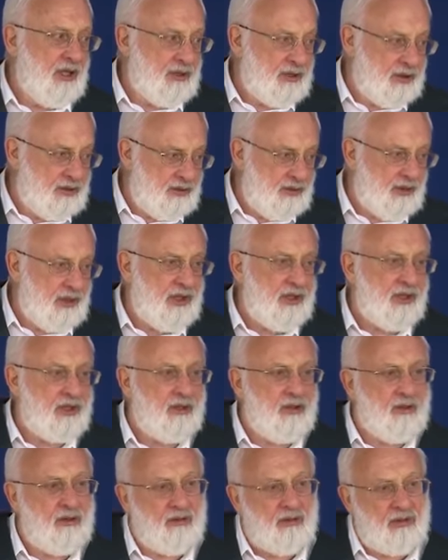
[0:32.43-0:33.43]
Try and
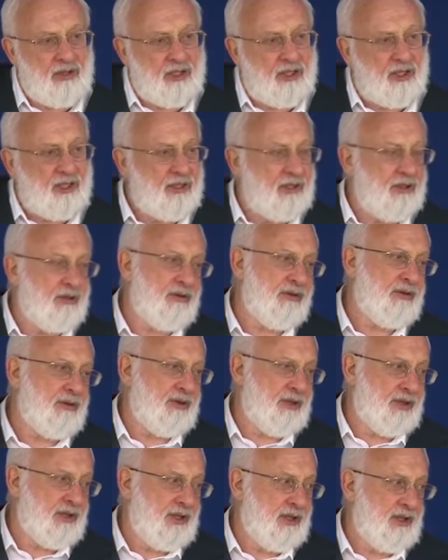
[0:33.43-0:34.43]
see.
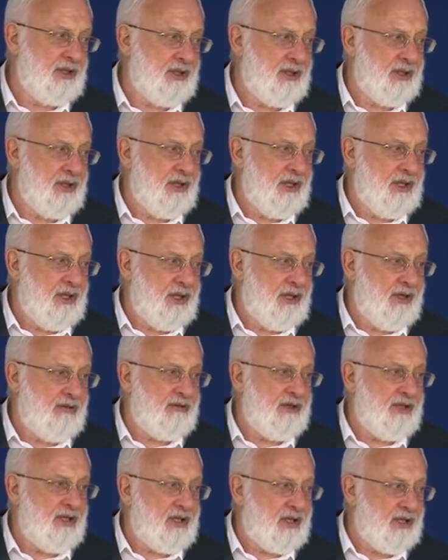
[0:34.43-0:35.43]
It works, it doesn't
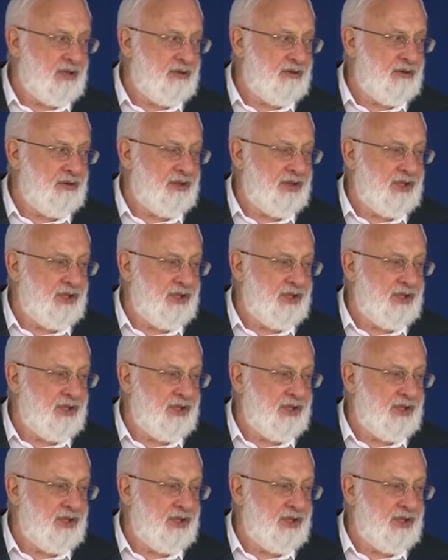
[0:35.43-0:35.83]
work, I don't know.